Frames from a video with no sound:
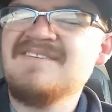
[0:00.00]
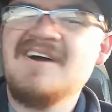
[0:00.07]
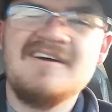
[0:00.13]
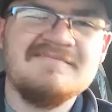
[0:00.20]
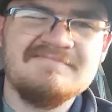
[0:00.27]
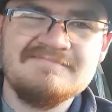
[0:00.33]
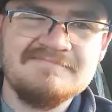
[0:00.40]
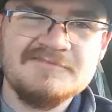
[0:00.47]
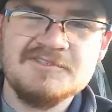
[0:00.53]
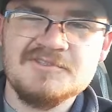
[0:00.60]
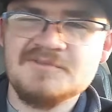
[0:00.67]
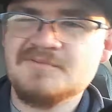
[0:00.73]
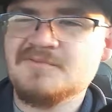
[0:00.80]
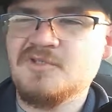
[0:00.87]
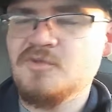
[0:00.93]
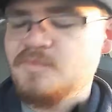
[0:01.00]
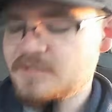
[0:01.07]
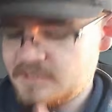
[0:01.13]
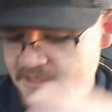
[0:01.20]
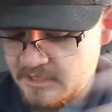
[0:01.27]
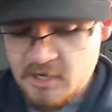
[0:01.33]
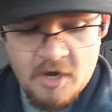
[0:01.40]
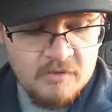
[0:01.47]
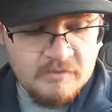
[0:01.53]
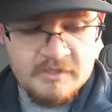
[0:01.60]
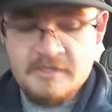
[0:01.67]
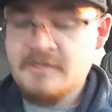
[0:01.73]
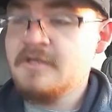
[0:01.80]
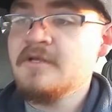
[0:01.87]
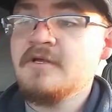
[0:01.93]
Not stupid thin. Oh,
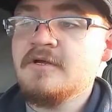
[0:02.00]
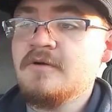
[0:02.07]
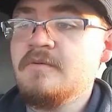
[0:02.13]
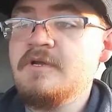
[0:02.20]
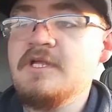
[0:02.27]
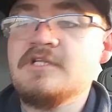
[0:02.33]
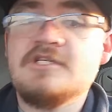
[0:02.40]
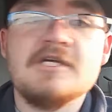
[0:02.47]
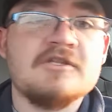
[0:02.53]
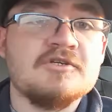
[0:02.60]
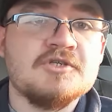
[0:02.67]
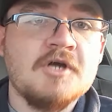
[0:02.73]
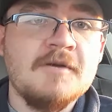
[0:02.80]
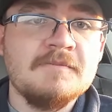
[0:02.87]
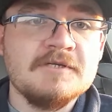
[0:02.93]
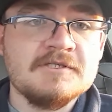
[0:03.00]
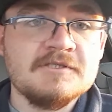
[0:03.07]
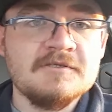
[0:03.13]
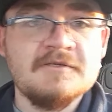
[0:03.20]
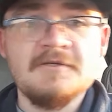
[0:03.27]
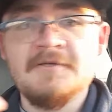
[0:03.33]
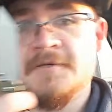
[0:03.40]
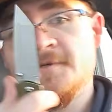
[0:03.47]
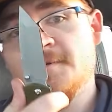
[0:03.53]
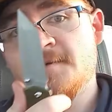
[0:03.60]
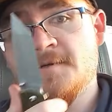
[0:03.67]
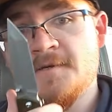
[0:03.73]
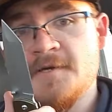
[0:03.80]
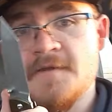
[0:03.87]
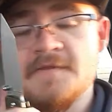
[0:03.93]
we need to check the sharpness
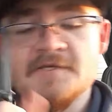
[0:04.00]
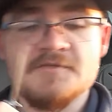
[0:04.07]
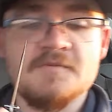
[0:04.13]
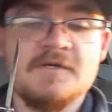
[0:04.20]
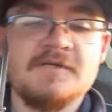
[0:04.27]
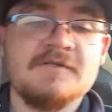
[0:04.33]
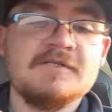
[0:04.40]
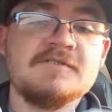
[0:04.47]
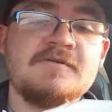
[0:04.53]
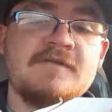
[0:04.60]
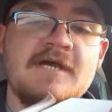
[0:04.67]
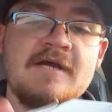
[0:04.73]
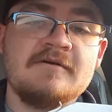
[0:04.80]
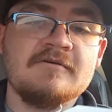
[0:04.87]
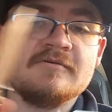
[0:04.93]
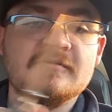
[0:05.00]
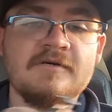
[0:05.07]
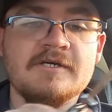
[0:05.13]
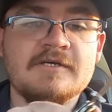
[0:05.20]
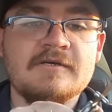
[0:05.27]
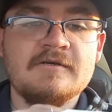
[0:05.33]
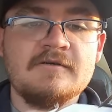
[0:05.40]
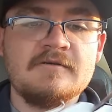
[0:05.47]
on this one. Let's do that real quick.